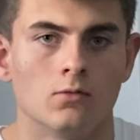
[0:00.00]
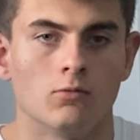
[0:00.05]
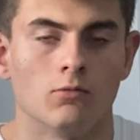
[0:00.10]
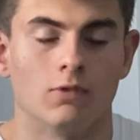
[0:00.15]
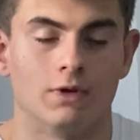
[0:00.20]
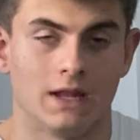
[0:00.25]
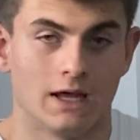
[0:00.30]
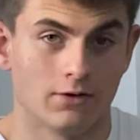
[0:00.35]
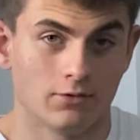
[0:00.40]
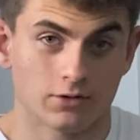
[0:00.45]

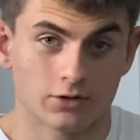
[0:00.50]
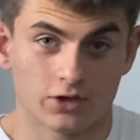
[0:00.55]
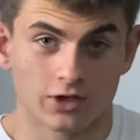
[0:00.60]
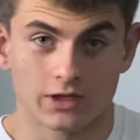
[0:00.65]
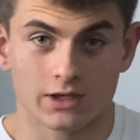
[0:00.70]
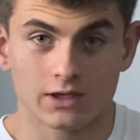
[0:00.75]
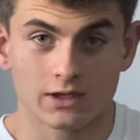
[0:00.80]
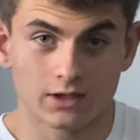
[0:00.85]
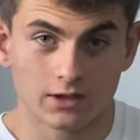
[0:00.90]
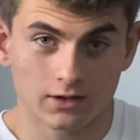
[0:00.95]
When I was
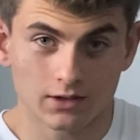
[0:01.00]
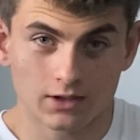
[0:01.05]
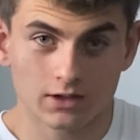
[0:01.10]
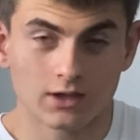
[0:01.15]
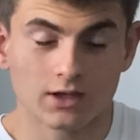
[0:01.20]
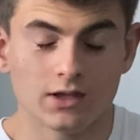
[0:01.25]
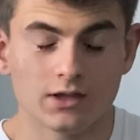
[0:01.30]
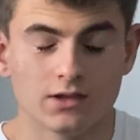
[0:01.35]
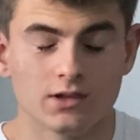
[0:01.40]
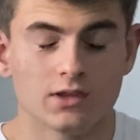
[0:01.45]
just
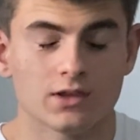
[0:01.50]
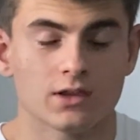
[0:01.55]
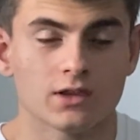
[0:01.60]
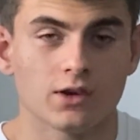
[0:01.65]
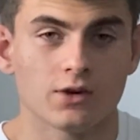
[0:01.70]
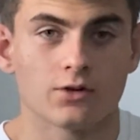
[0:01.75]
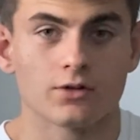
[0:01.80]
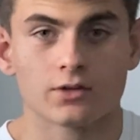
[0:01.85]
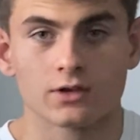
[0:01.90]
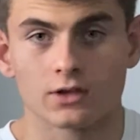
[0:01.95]
16
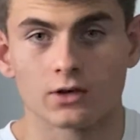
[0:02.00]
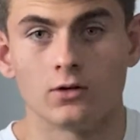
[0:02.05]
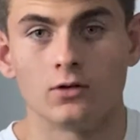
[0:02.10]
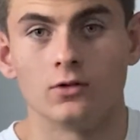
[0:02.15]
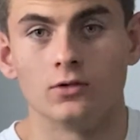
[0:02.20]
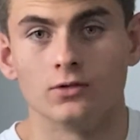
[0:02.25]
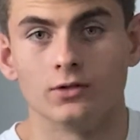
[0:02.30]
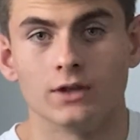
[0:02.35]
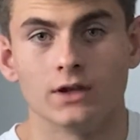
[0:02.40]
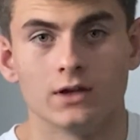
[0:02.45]
years
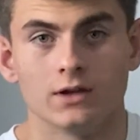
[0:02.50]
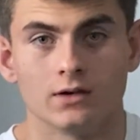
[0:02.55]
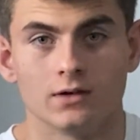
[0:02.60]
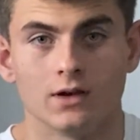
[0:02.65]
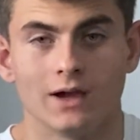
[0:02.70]
old,